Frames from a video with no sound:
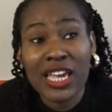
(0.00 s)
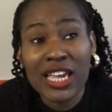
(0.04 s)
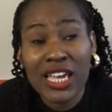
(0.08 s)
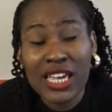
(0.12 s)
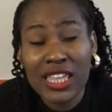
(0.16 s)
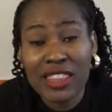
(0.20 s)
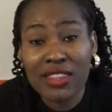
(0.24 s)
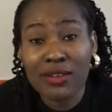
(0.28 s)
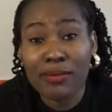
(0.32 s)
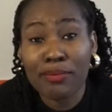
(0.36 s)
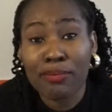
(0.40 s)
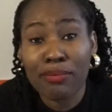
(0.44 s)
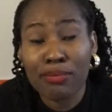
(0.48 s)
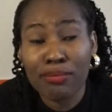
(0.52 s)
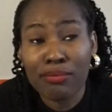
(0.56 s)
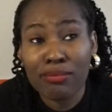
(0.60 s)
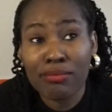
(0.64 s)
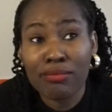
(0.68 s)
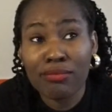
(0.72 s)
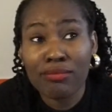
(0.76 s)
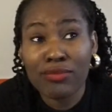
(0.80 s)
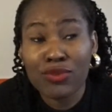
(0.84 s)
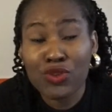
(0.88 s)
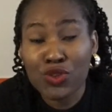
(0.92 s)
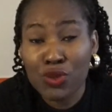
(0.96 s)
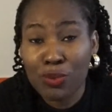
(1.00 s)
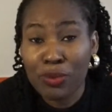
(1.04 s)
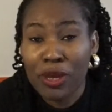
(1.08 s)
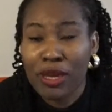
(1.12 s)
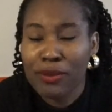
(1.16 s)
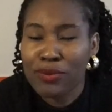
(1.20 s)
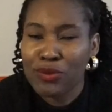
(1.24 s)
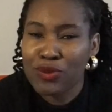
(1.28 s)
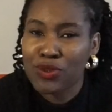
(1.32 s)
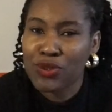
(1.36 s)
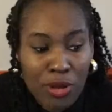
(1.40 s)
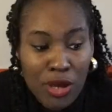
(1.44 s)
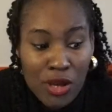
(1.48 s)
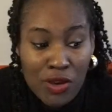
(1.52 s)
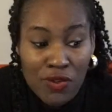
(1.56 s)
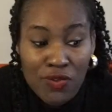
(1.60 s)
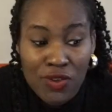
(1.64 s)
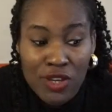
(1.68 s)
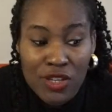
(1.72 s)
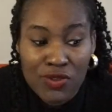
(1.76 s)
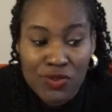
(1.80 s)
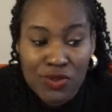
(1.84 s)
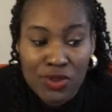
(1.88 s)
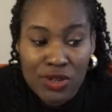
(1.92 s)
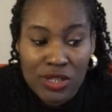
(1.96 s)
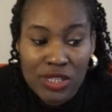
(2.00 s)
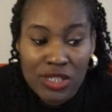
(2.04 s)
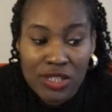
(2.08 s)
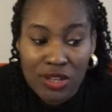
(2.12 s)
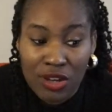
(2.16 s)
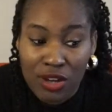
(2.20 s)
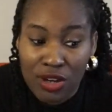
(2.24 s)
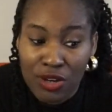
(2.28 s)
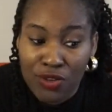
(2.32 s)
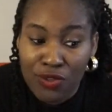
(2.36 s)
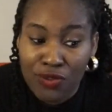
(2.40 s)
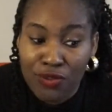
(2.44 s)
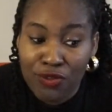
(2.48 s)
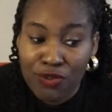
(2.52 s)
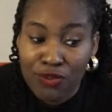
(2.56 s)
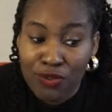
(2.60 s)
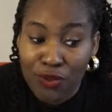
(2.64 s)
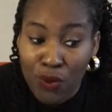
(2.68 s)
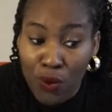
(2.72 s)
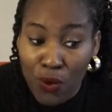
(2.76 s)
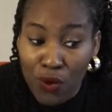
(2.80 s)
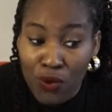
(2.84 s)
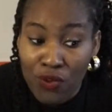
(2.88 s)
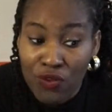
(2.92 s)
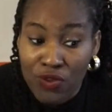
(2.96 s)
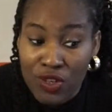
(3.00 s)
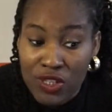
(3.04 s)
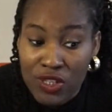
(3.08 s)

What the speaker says: either to be able to pay your fees for the tier 4